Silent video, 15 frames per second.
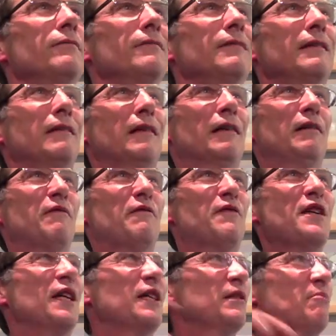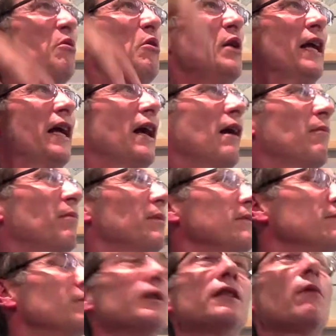you know, kind of things pulling up,
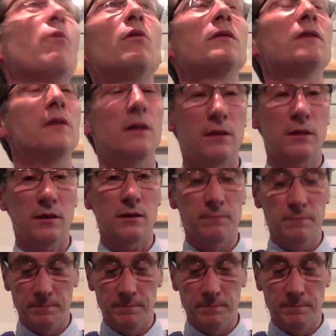which I wanted it to.